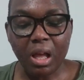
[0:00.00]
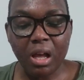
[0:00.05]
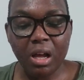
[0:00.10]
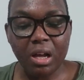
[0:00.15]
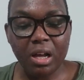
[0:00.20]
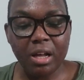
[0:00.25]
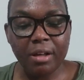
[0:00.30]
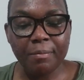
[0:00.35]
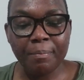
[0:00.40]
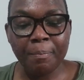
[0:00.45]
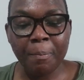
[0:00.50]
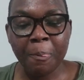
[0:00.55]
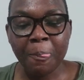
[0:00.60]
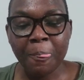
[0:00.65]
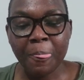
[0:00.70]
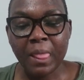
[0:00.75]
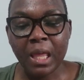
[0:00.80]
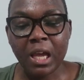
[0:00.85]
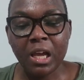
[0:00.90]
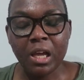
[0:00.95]

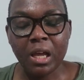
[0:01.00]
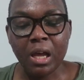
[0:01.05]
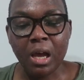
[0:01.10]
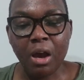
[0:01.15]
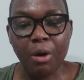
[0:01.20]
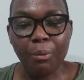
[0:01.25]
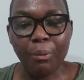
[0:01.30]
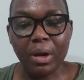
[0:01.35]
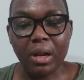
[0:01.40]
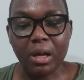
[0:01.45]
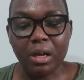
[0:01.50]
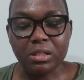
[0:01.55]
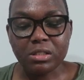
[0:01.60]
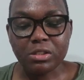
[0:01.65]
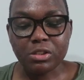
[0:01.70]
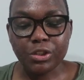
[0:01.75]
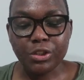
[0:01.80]
What else?